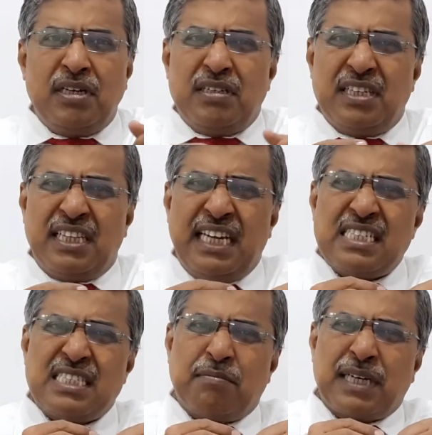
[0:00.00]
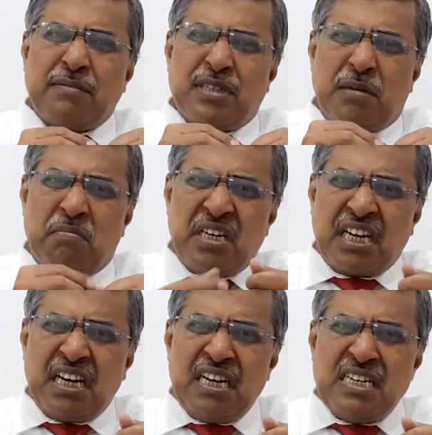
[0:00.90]
The nails sometimes are
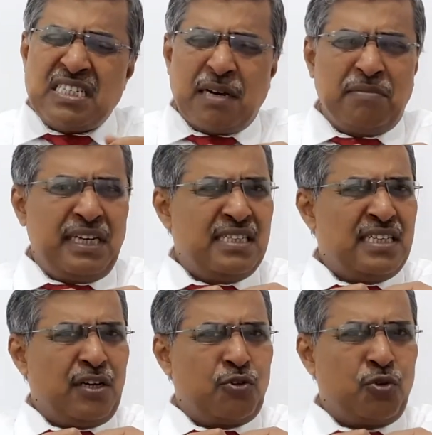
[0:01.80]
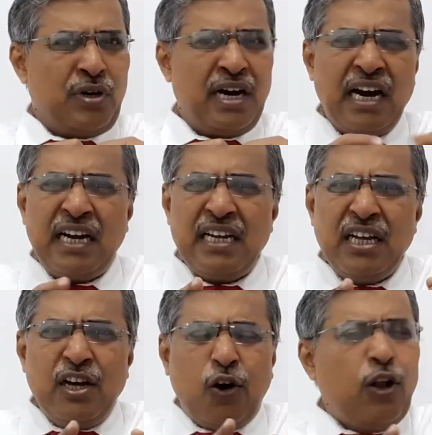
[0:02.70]
brittle, some nails are so hard,
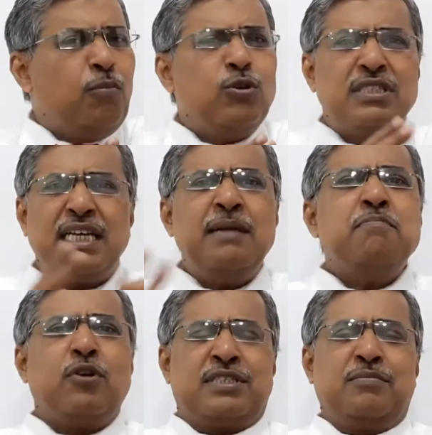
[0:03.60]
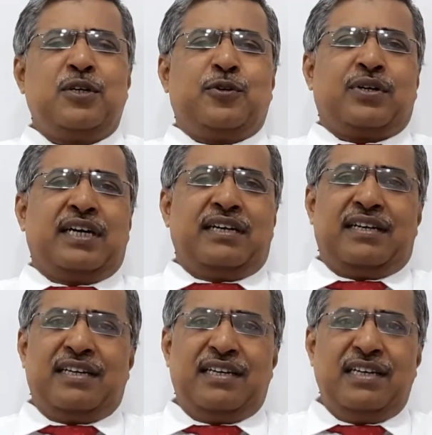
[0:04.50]
almost impossible to cut.
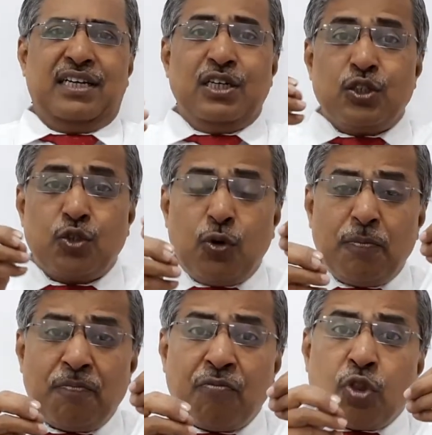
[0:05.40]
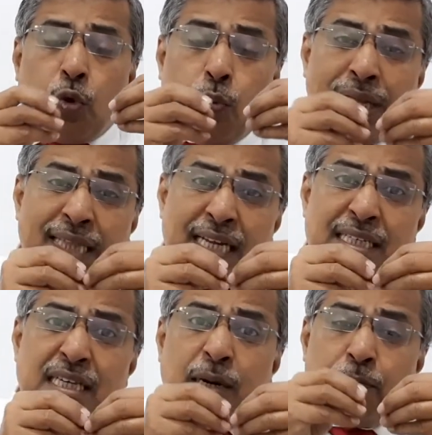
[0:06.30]
So, when there
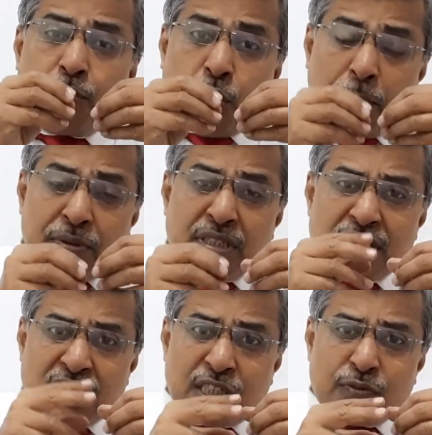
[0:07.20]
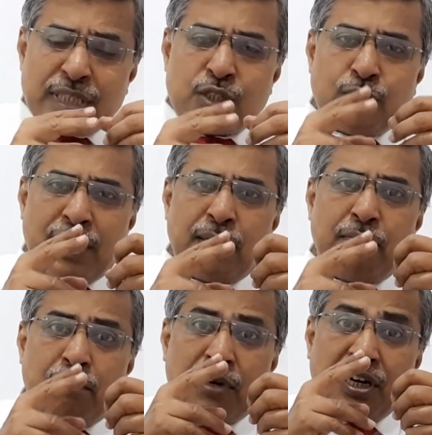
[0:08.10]
is a proper service where
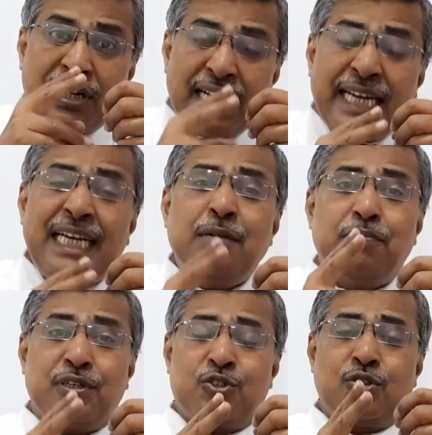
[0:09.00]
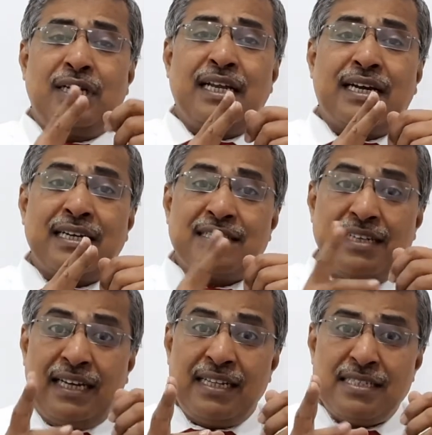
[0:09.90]
a trained personnel cuts
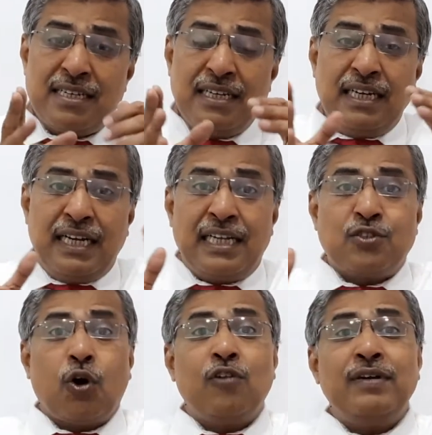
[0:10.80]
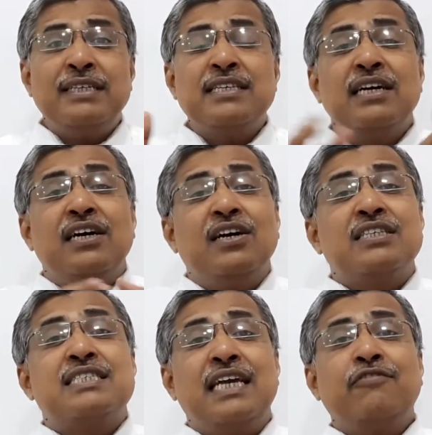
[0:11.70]
nails, it is always a
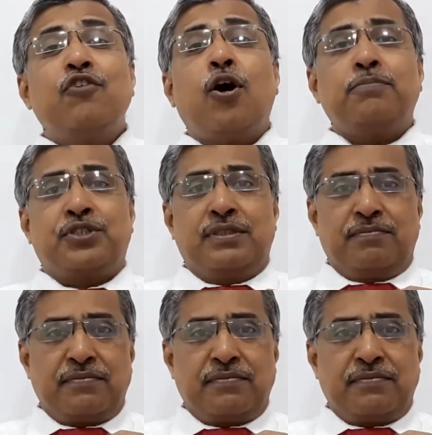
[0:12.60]
safe option.